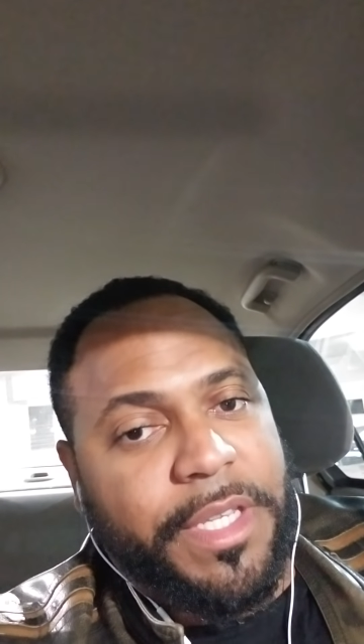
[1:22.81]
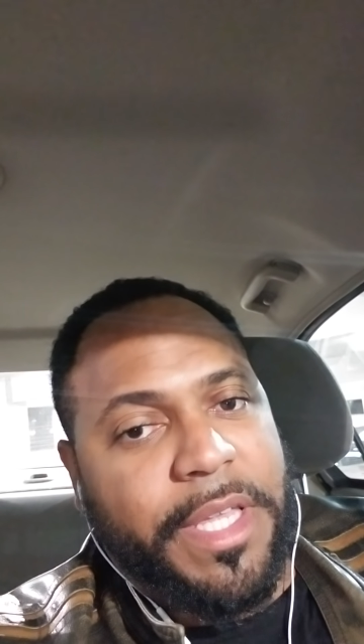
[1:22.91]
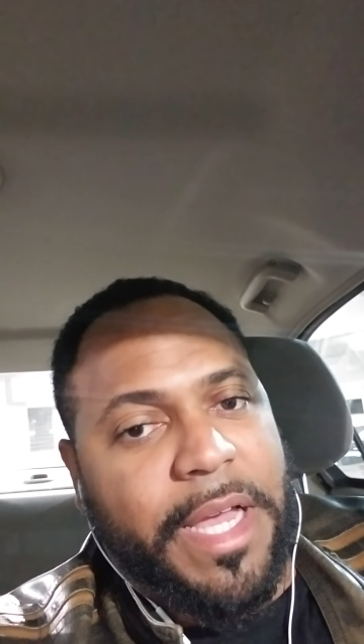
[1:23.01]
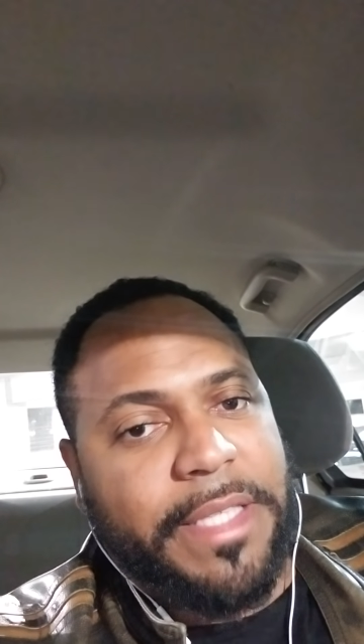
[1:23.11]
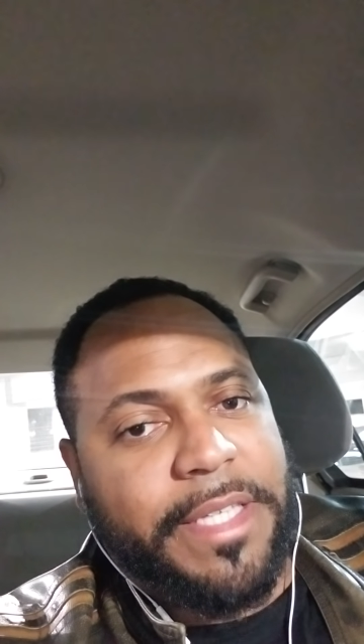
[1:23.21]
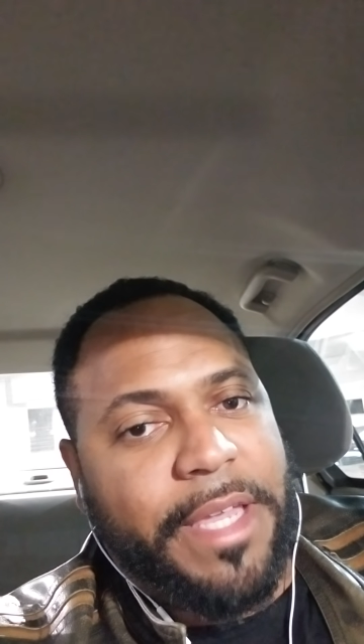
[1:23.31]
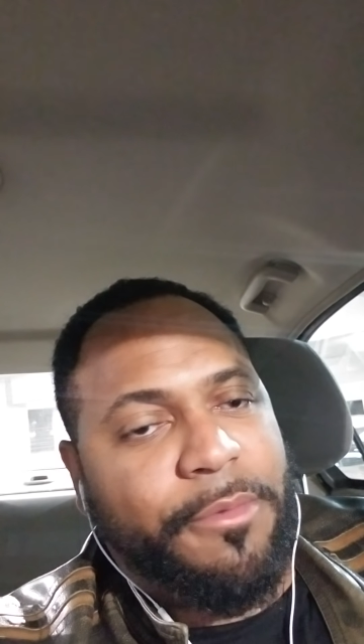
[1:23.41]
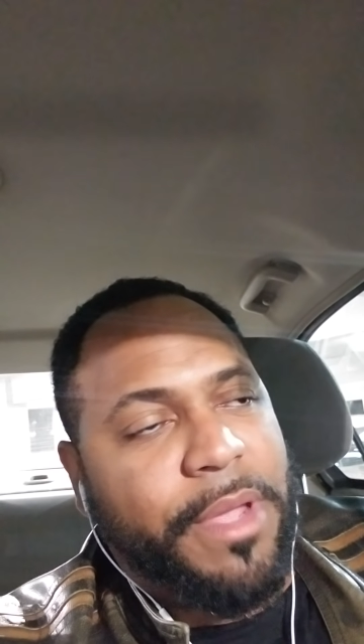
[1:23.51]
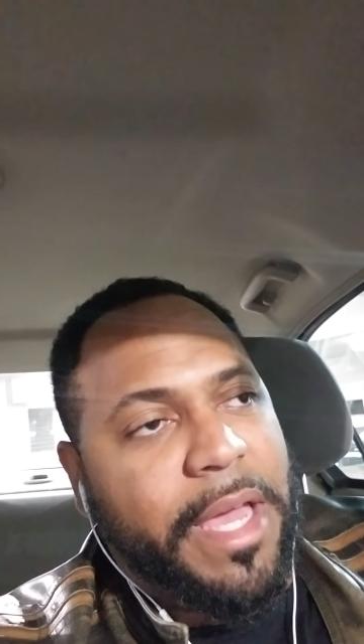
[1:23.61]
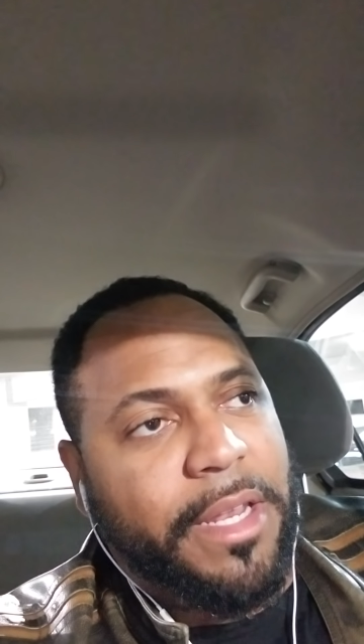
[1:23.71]
Deontay.
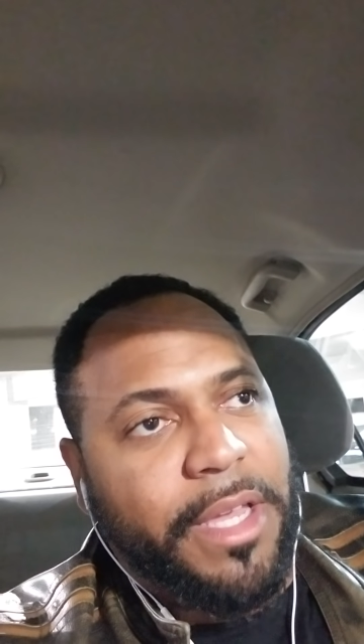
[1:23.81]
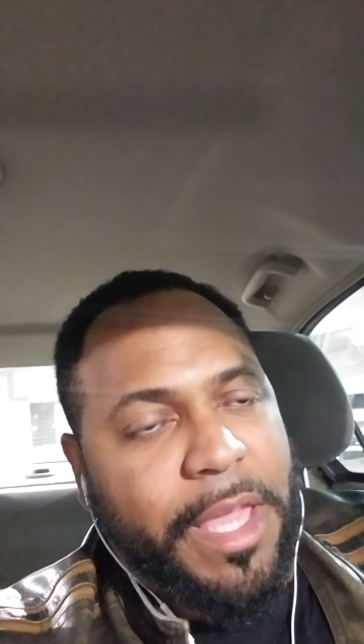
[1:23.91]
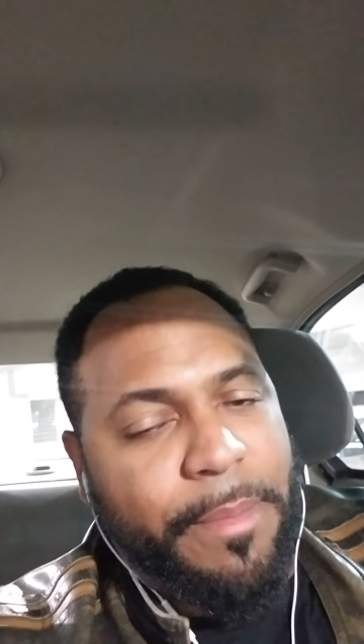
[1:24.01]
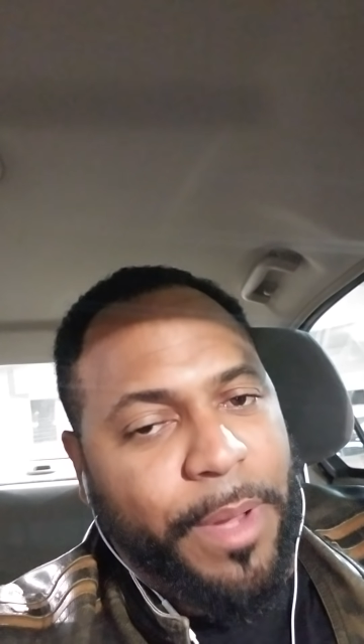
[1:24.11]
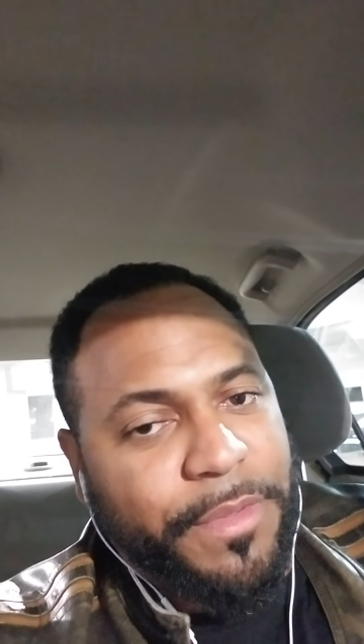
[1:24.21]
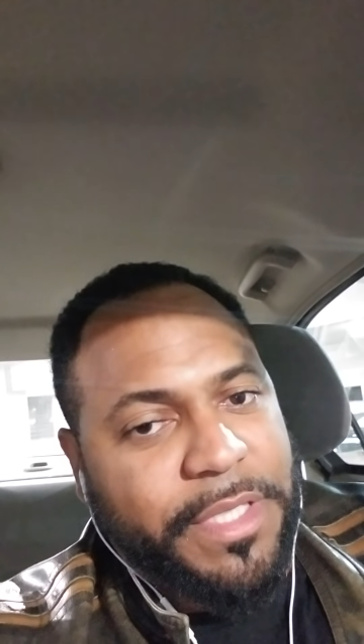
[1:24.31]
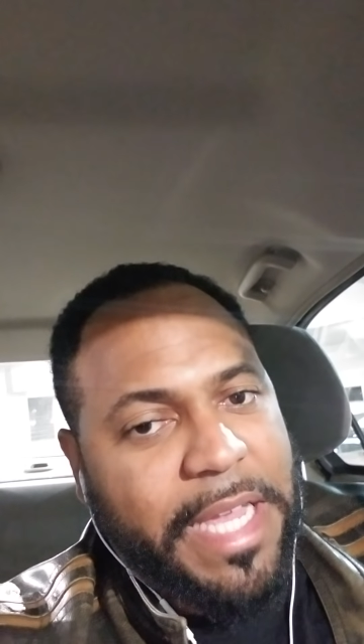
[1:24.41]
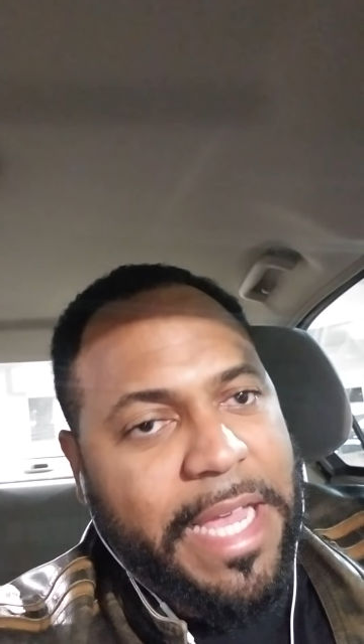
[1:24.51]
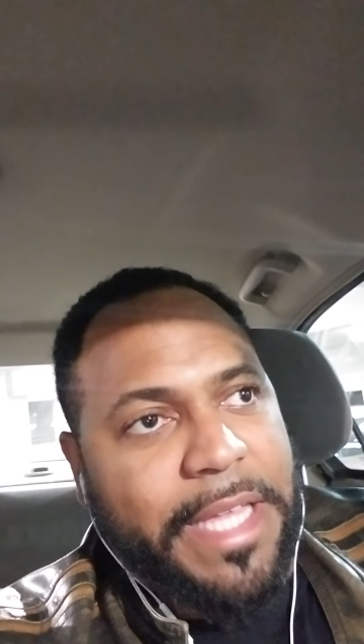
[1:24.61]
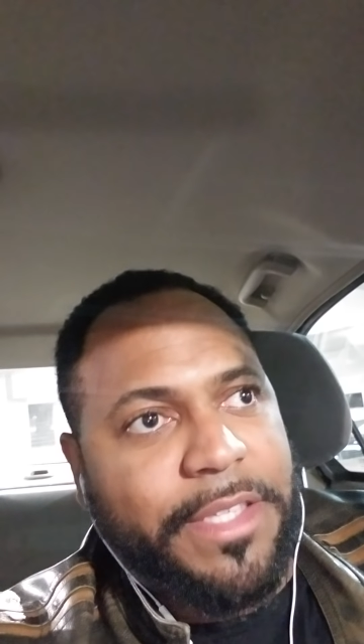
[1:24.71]
We got to look at both
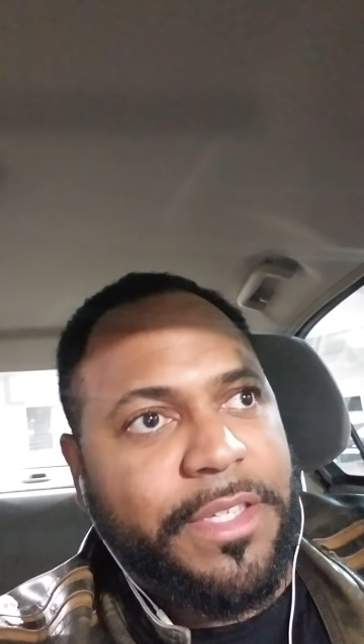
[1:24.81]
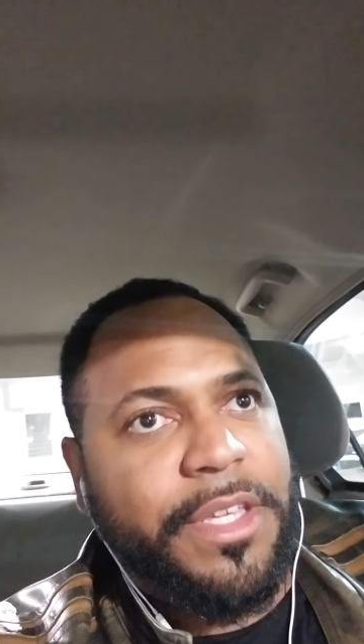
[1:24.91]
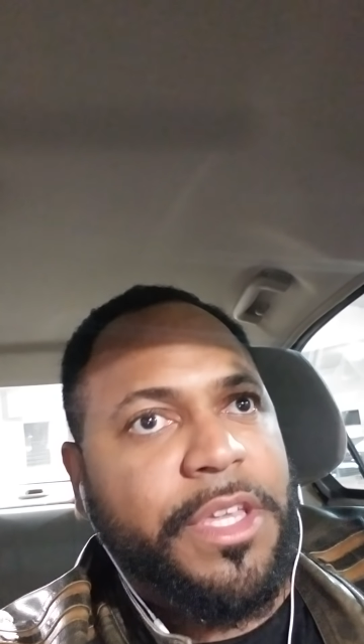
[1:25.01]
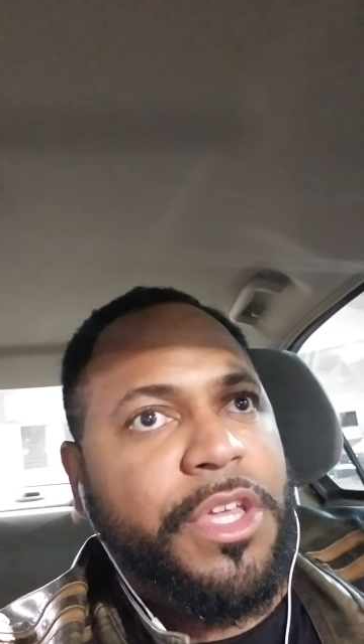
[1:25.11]
sides.